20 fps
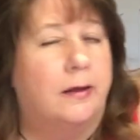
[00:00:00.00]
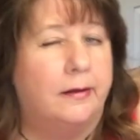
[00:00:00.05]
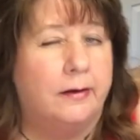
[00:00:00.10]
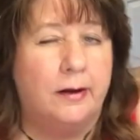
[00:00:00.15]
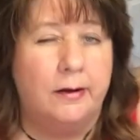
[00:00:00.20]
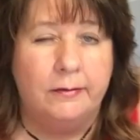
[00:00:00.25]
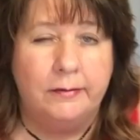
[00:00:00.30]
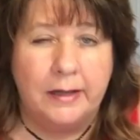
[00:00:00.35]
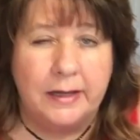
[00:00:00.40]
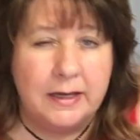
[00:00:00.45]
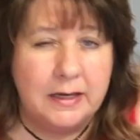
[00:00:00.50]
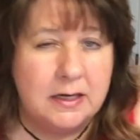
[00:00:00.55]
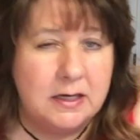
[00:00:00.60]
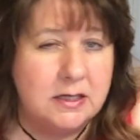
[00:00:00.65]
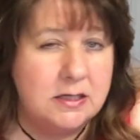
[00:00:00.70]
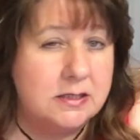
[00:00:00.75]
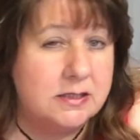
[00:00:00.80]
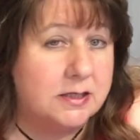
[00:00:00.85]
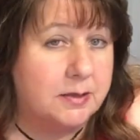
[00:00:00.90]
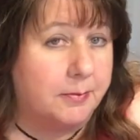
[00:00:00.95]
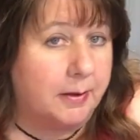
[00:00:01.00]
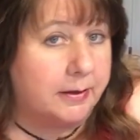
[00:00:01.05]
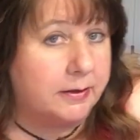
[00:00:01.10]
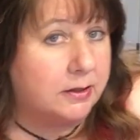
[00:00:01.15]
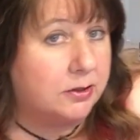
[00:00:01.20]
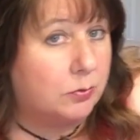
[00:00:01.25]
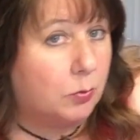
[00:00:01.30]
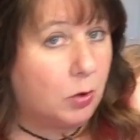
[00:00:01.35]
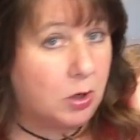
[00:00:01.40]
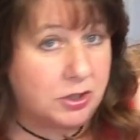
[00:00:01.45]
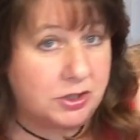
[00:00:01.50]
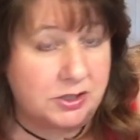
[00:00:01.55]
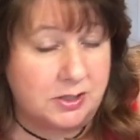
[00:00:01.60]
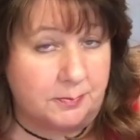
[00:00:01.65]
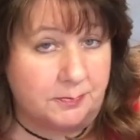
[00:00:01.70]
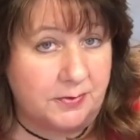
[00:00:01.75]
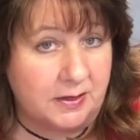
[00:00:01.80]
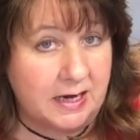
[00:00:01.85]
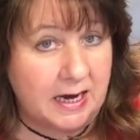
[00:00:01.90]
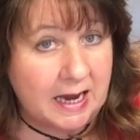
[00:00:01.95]
You know, ladies, you might need to wash
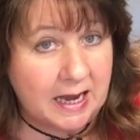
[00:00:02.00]
something